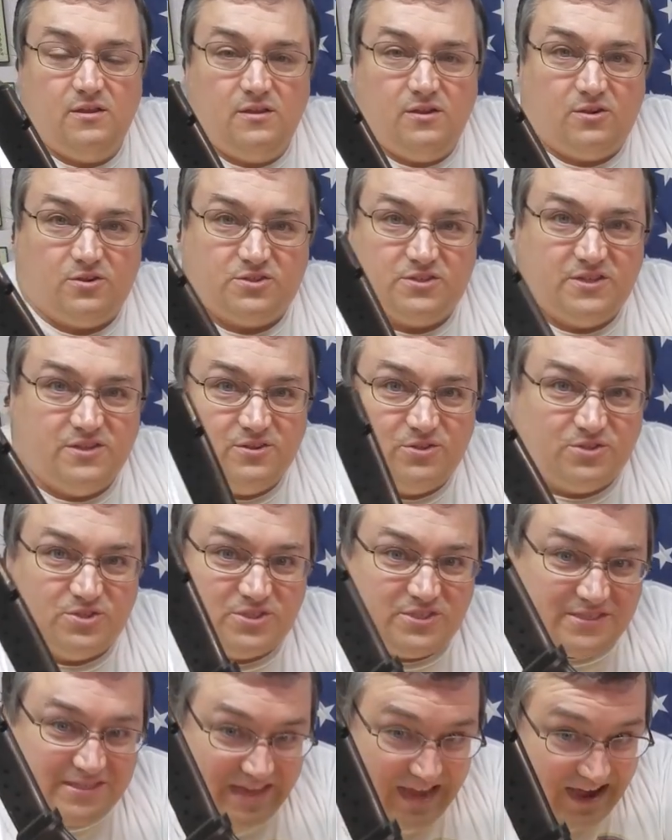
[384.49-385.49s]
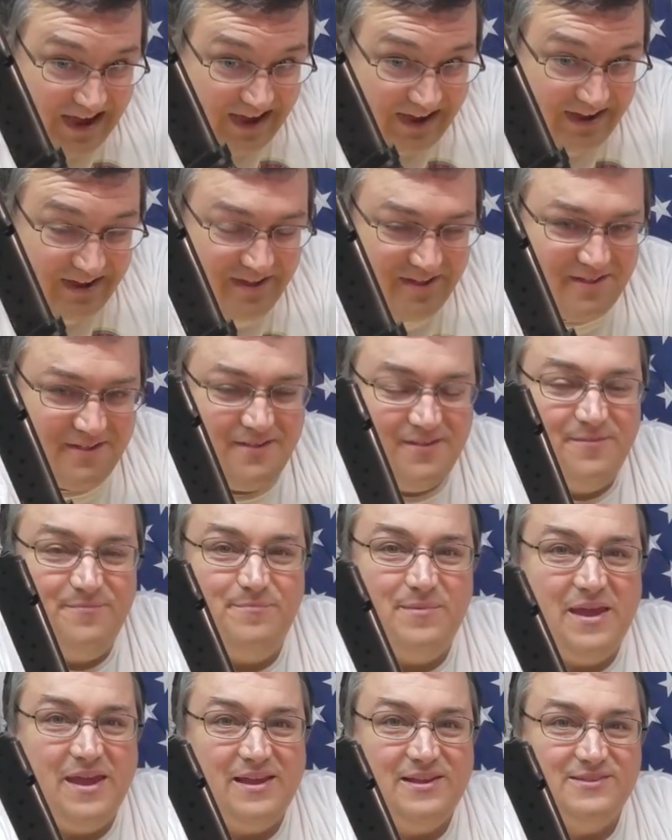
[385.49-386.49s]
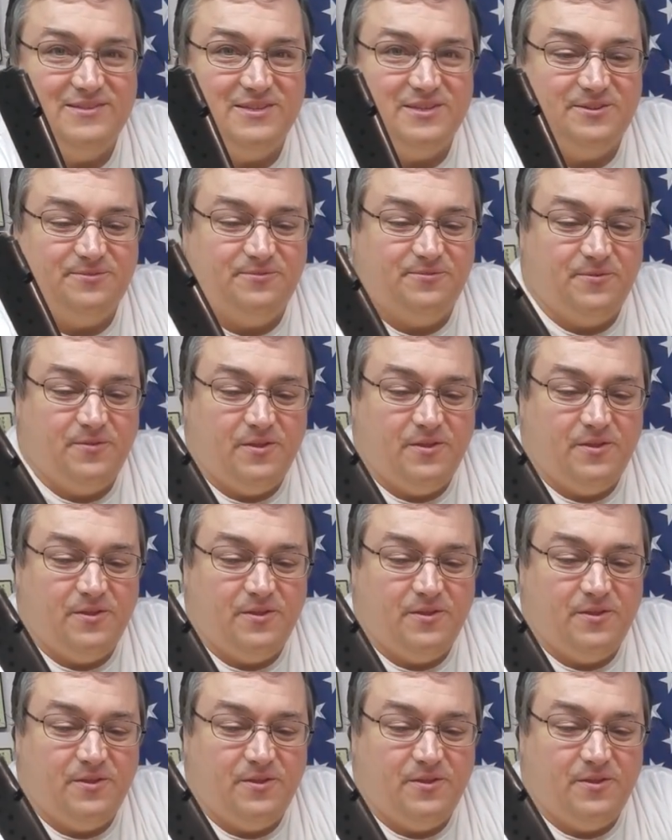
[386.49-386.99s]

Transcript: or single stack magazine